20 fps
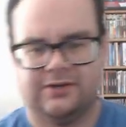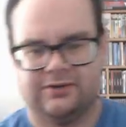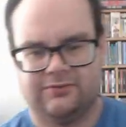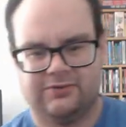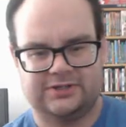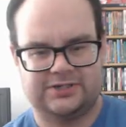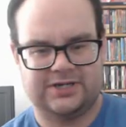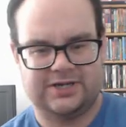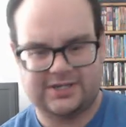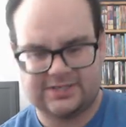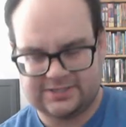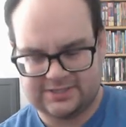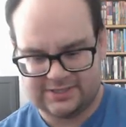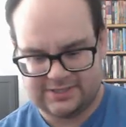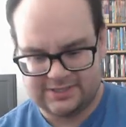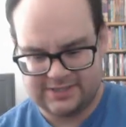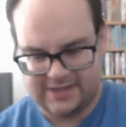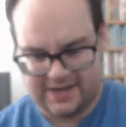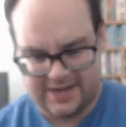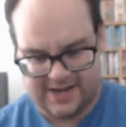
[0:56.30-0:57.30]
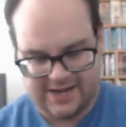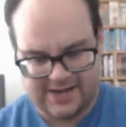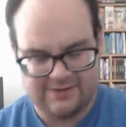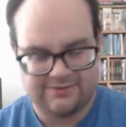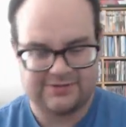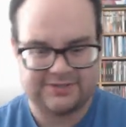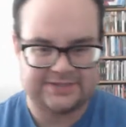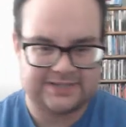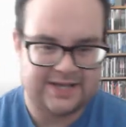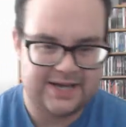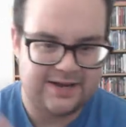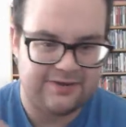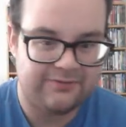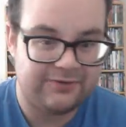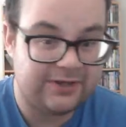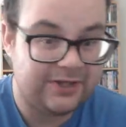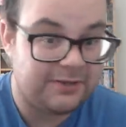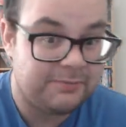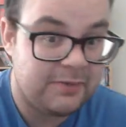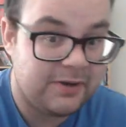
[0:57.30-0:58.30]
Which honestly, I was not
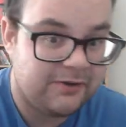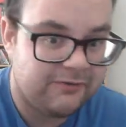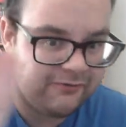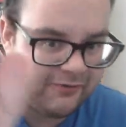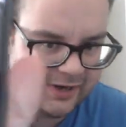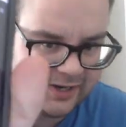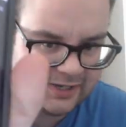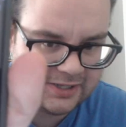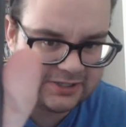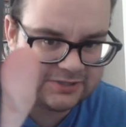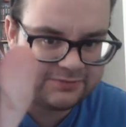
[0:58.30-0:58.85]
really a big fan of